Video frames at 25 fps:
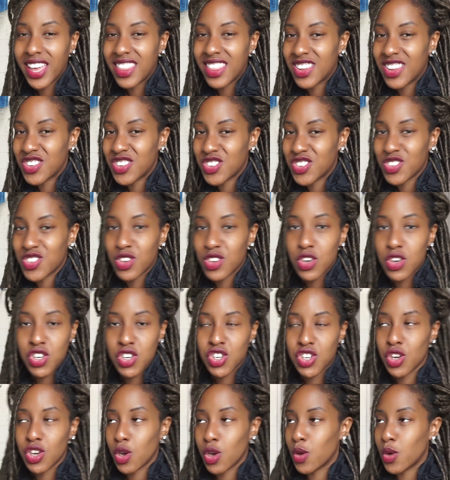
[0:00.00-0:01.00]
then it's just gonna
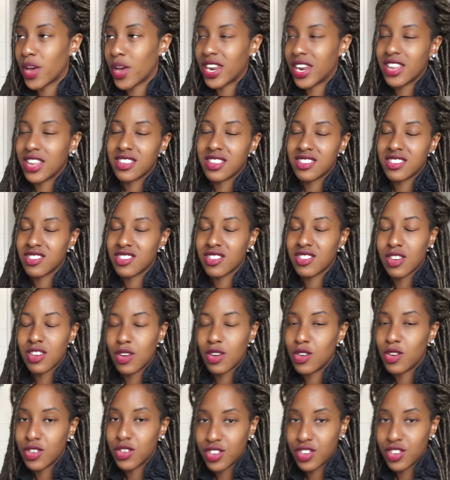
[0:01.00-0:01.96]
show and it's just gonna look